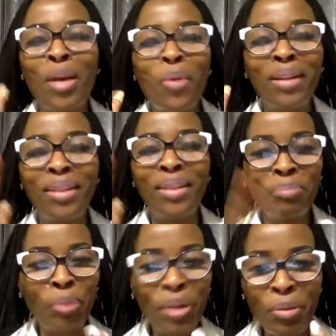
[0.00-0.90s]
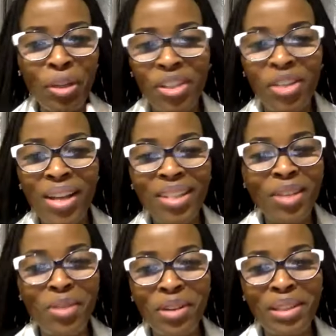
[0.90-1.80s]
I want body
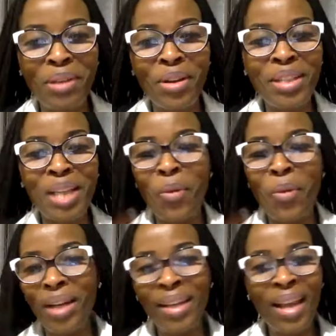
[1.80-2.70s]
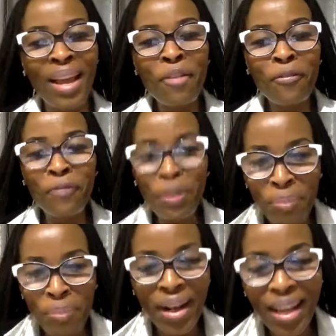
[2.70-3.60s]
moisturizer Roxy Marosa. I want
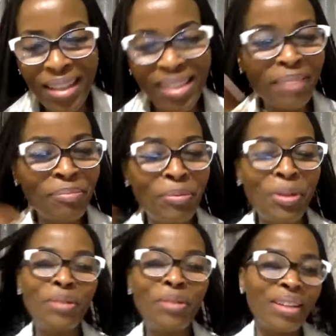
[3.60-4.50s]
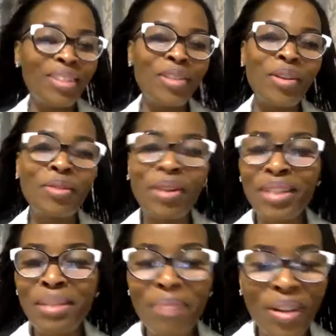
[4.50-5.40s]
food products body, you know,
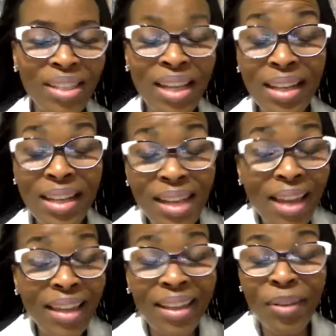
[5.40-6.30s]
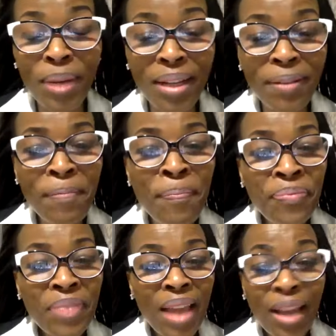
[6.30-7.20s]
Roxy Marosa. And I was like, well,
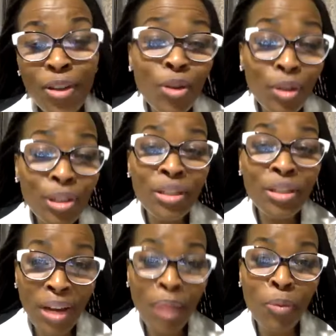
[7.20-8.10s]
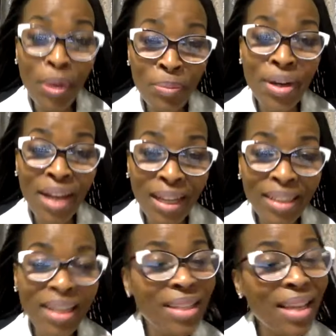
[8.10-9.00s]
you know, to develop one product
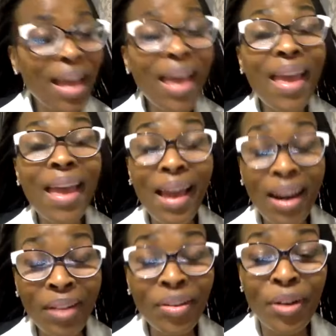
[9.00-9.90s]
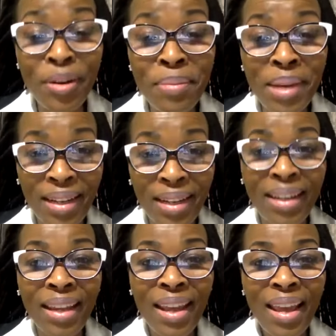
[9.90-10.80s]
is a hell of a lot of money.
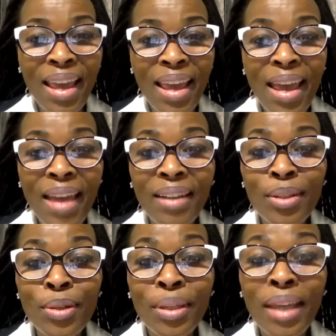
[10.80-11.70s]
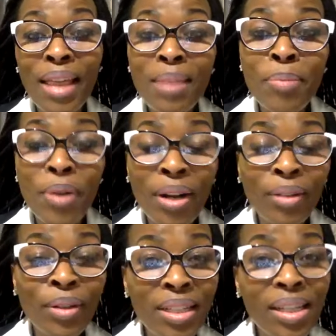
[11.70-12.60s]
And to get that product
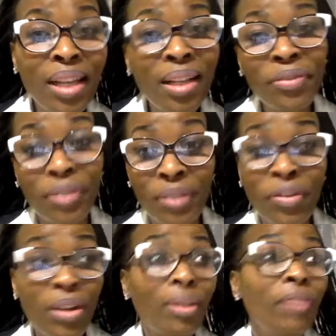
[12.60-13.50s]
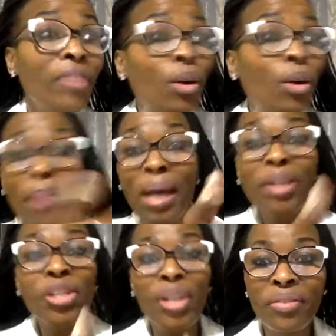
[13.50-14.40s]
on the shelf, even even on my
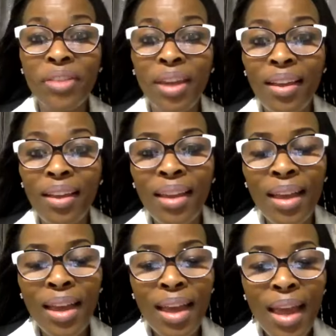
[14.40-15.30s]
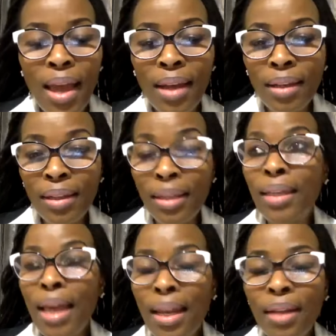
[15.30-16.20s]
shelf here, and
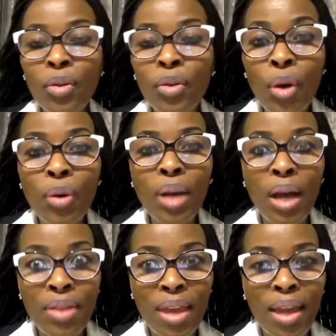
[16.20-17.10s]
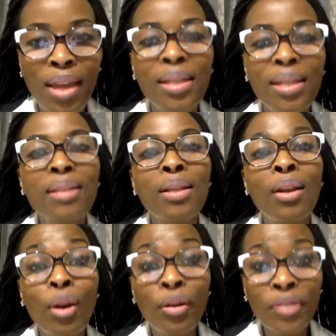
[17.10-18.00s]
get it known out there, it takes a
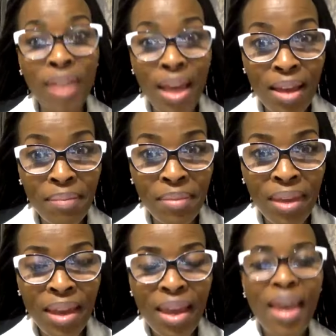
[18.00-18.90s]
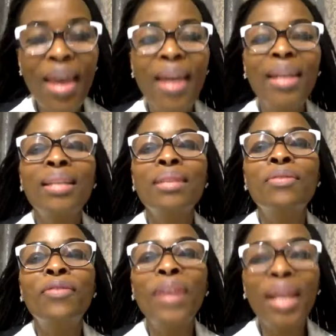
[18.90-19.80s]
lot of time and it is
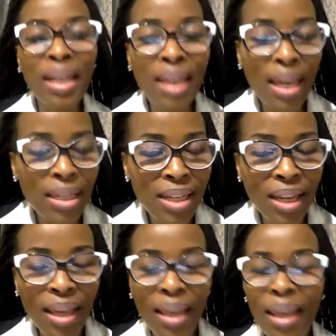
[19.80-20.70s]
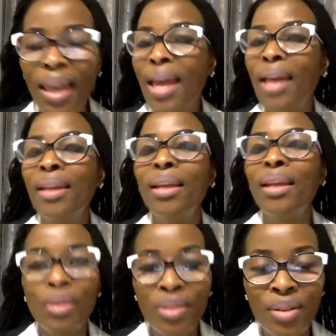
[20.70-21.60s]
very engaging and it
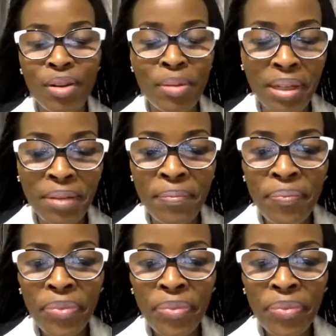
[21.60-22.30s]
costs a lot of money.